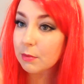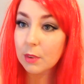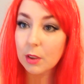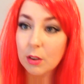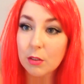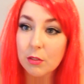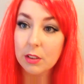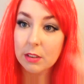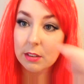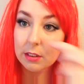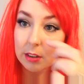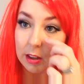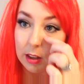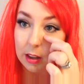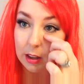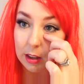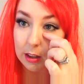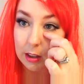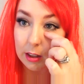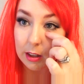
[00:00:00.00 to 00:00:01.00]

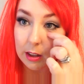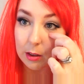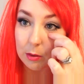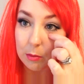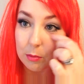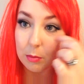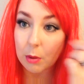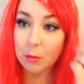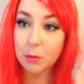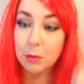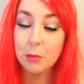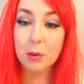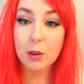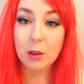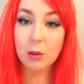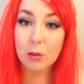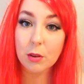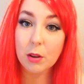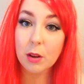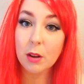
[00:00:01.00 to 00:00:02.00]
obviously it probably will
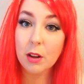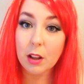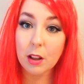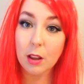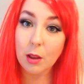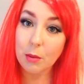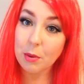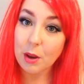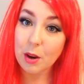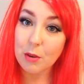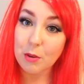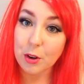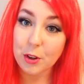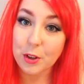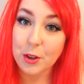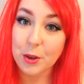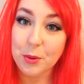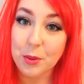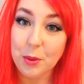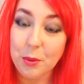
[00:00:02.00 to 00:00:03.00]
look a lot better on
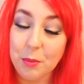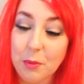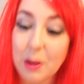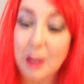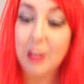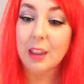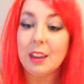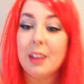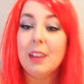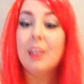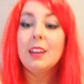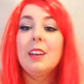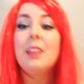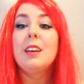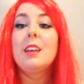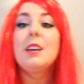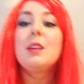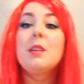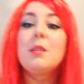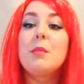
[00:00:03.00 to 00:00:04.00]
you than me.
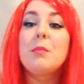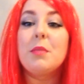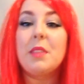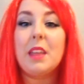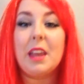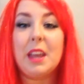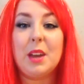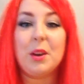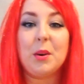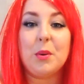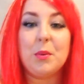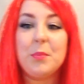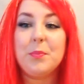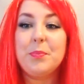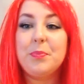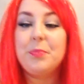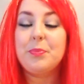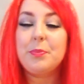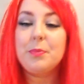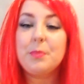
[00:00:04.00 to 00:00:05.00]
There you
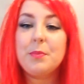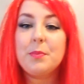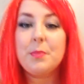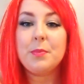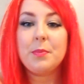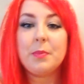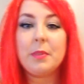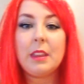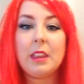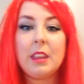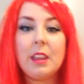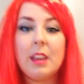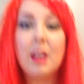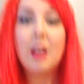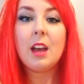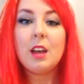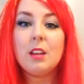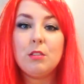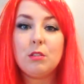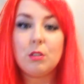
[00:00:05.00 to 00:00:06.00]
go.
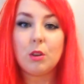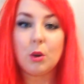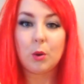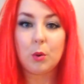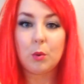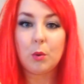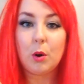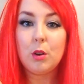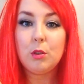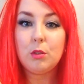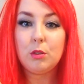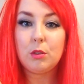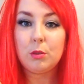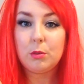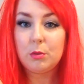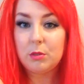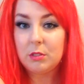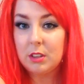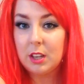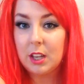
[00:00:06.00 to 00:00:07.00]
So do
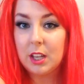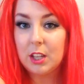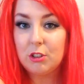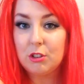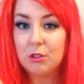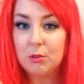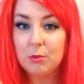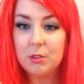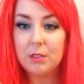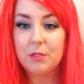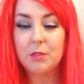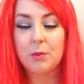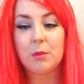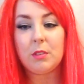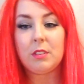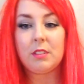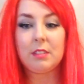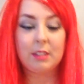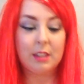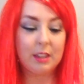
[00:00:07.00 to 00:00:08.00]
stay tuned if you want
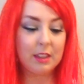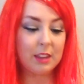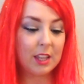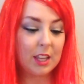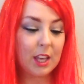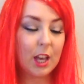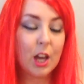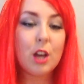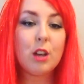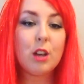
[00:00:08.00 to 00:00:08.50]
to see the